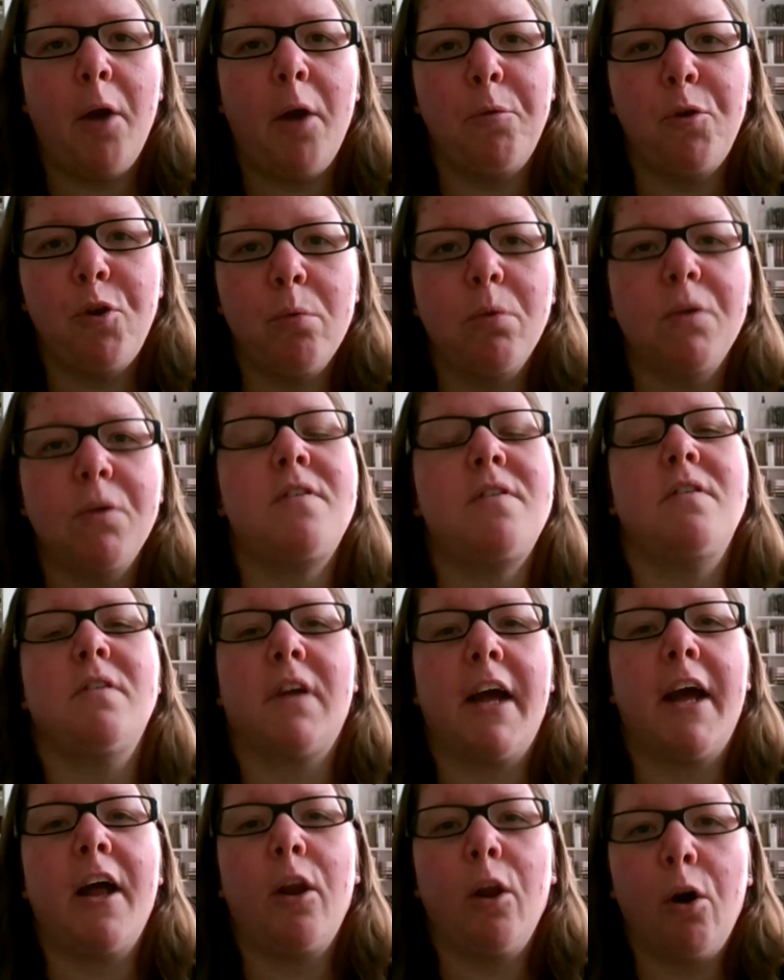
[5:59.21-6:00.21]
you will still
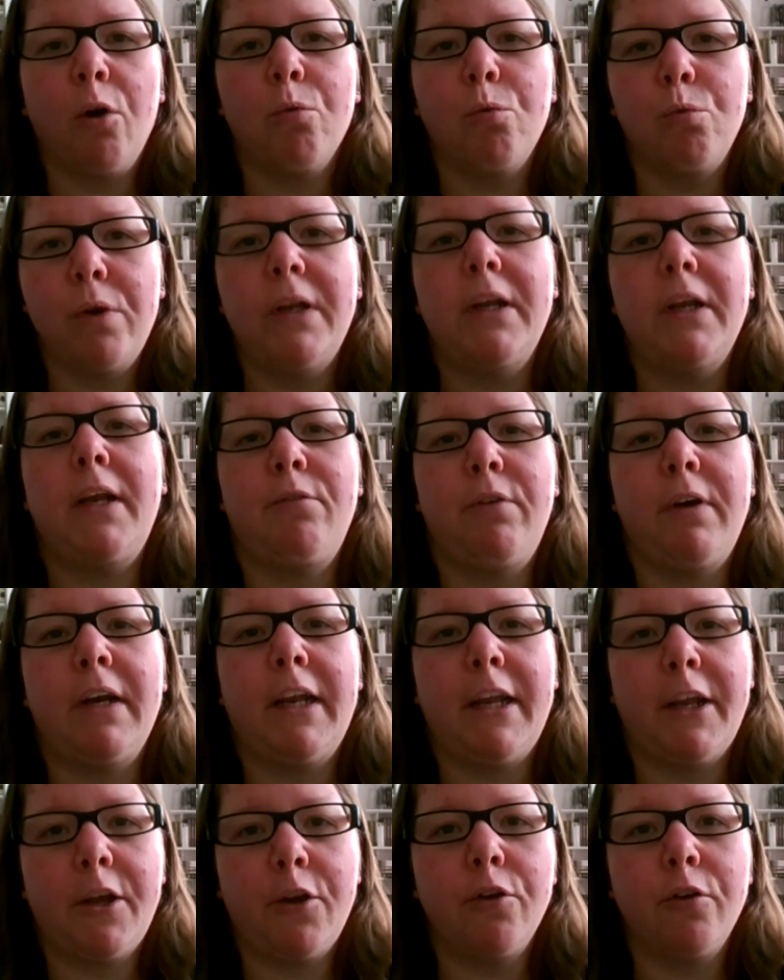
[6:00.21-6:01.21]
get a lot of really,
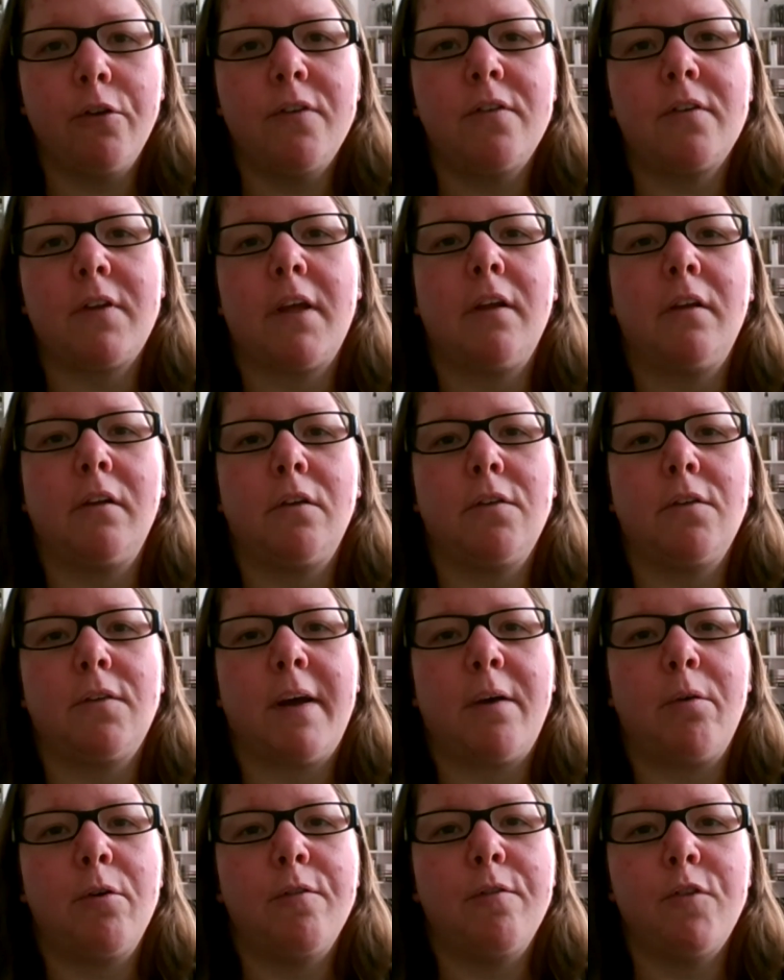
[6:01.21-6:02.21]
really good skills
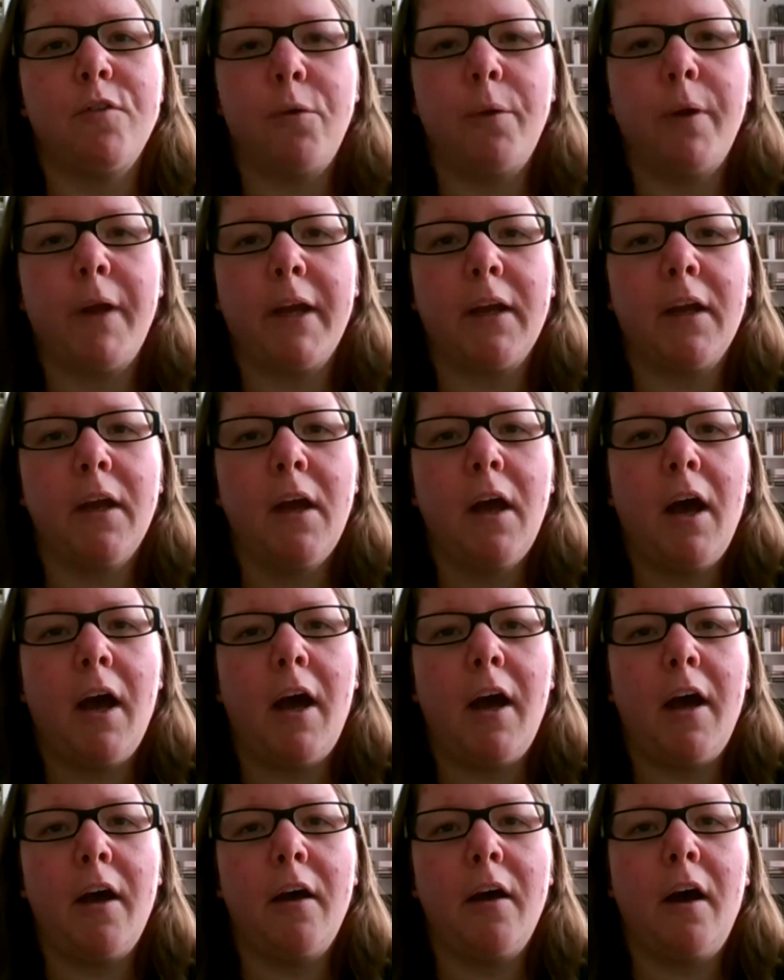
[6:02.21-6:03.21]
out of doing
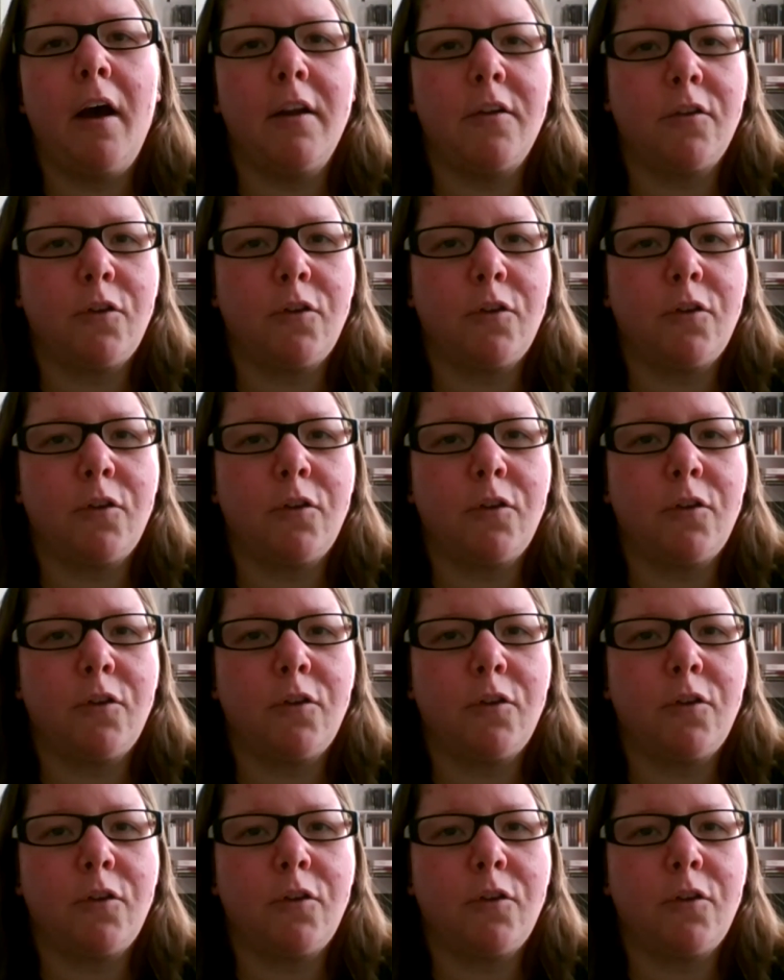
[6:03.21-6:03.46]
a